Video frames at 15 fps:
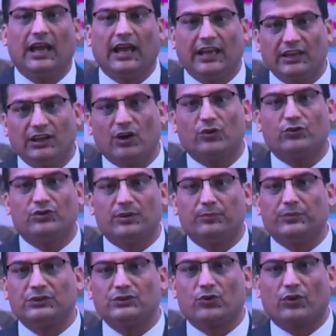and now
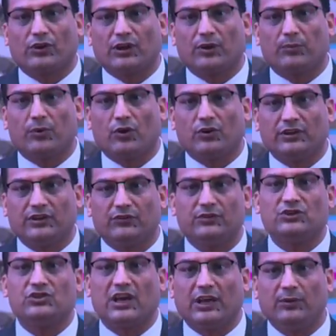Trump is talking about it,
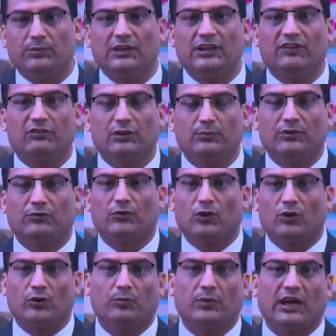which I believe will be
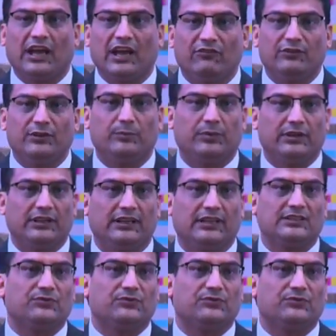followed by everybody,